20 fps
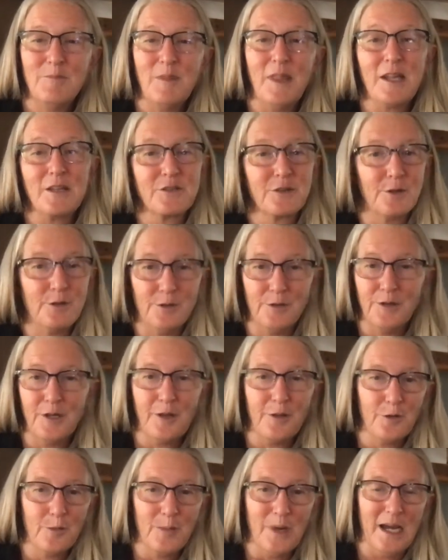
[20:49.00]
And that's a whole
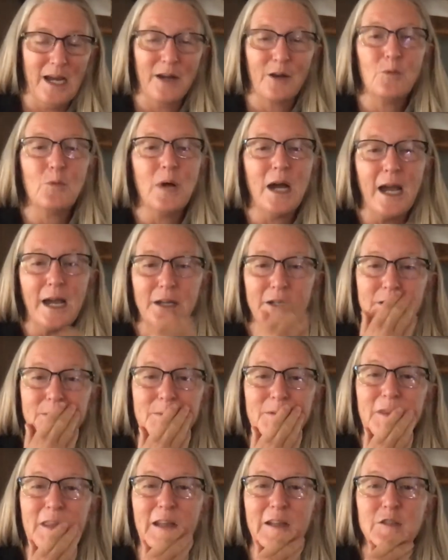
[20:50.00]
nother bag of wax,
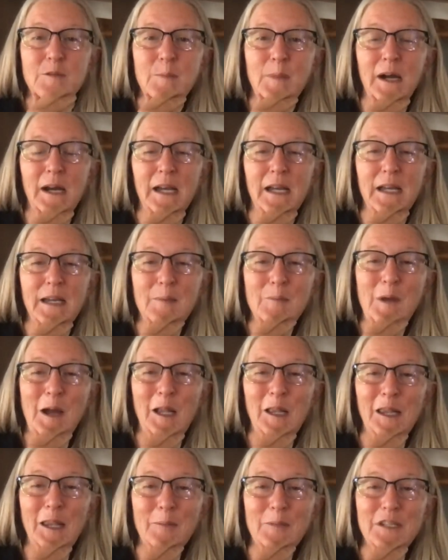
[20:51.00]
and that's my
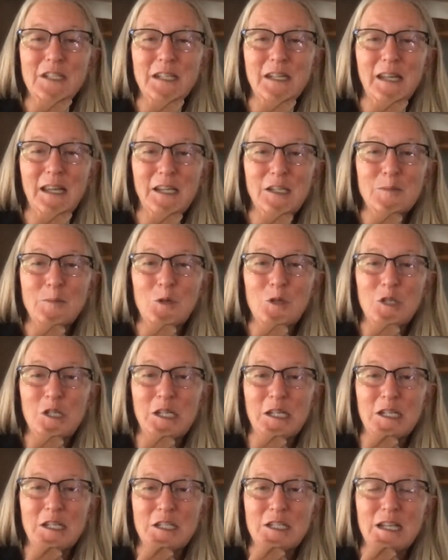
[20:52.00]
limited
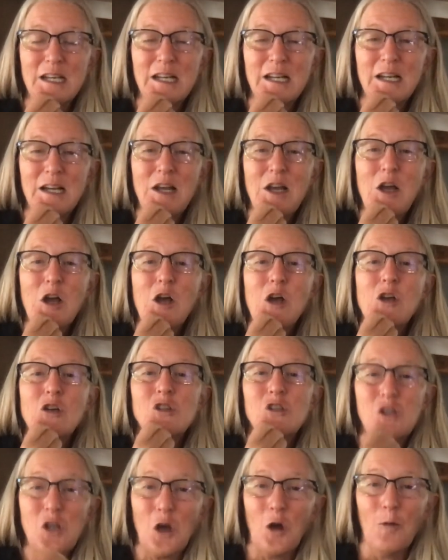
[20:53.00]
expertise.
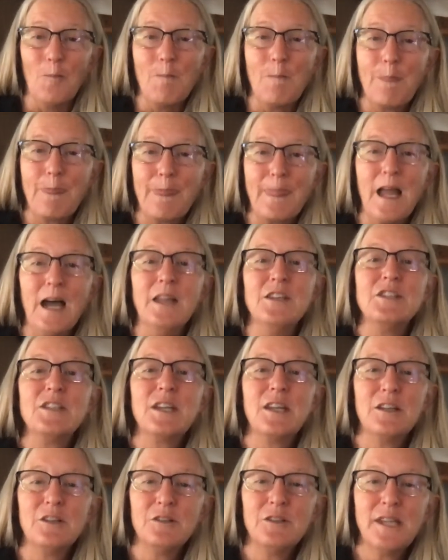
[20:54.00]
So
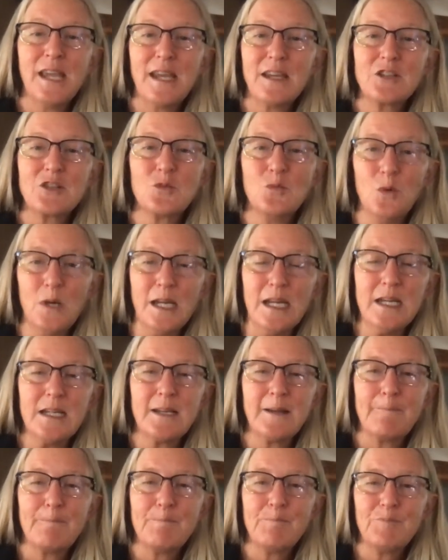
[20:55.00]
until next
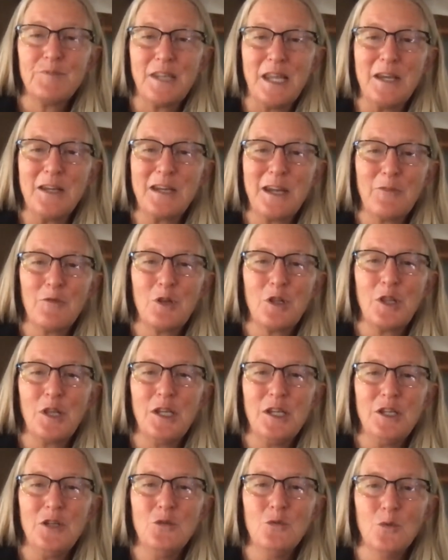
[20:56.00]
week, take
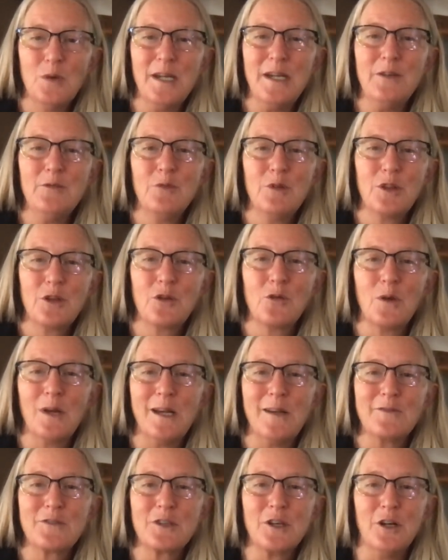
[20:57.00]
everything you read with a
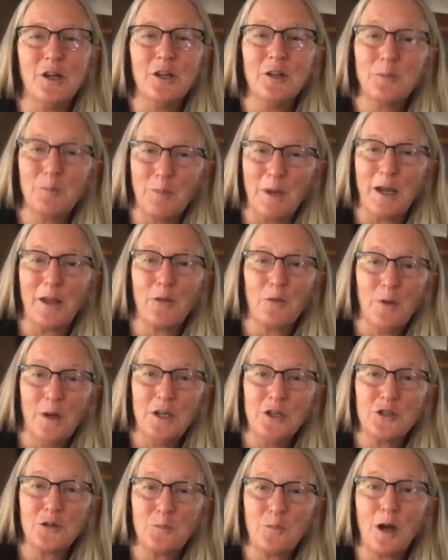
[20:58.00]
grain of salt. And by the way,
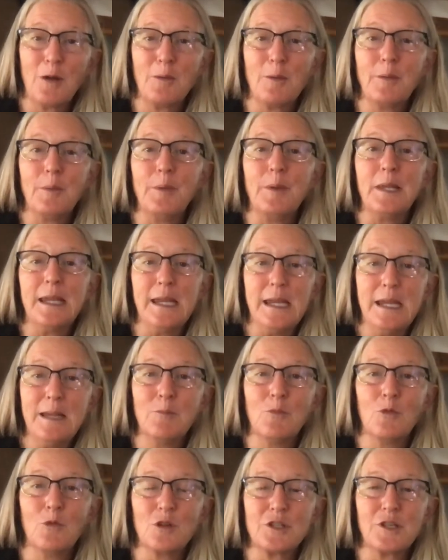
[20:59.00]
you should probably
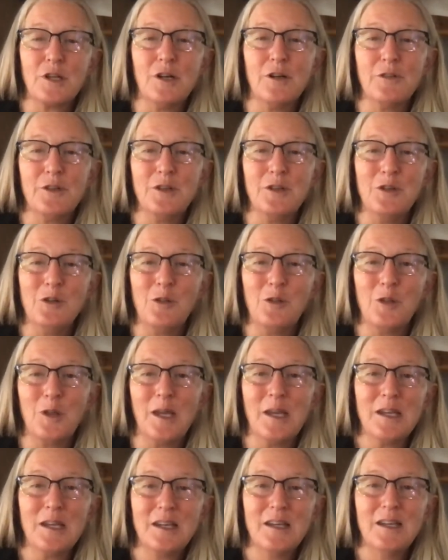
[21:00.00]
eat more salt than you
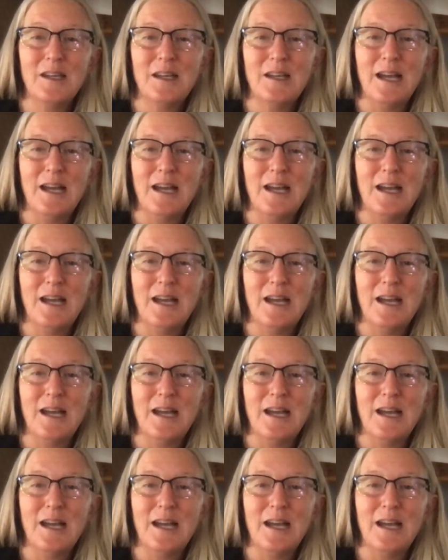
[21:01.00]
think.